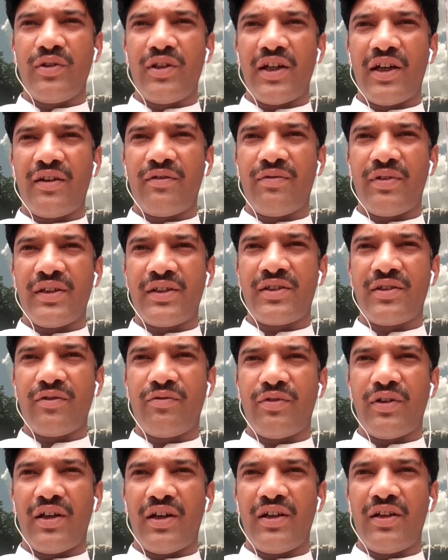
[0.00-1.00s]
that first
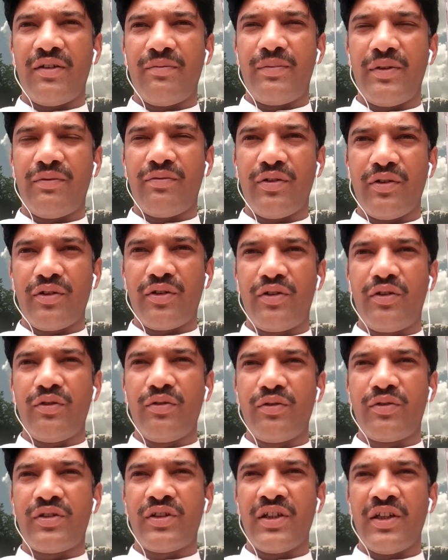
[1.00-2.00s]
of all, before
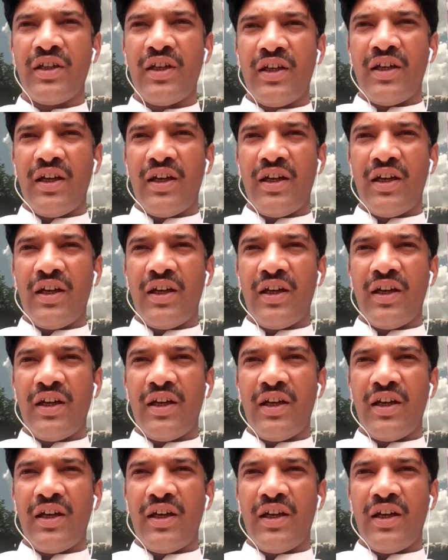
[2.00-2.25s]
use,